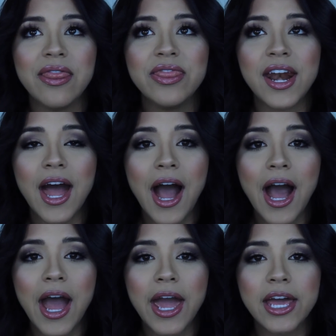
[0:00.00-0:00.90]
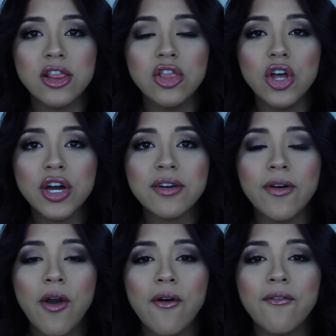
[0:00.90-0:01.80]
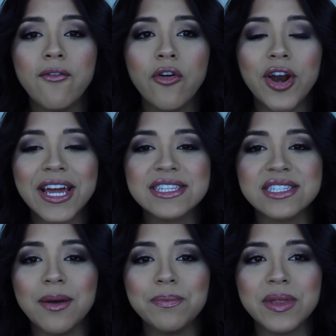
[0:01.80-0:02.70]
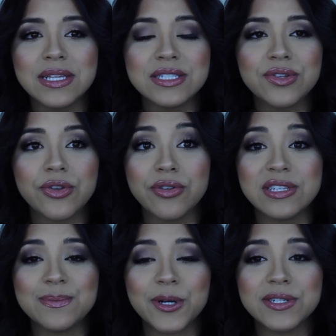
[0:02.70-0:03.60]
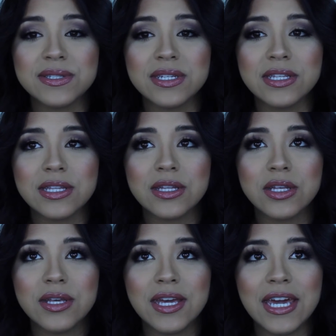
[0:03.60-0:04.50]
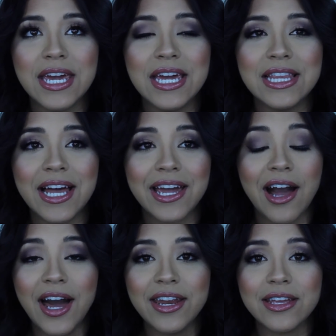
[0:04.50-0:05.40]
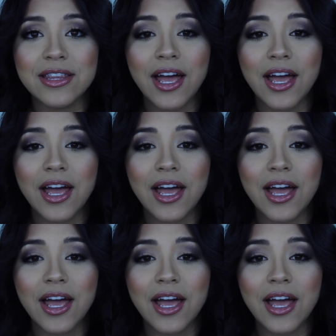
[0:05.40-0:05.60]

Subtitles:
that I look for acceptance through this person, and I got it.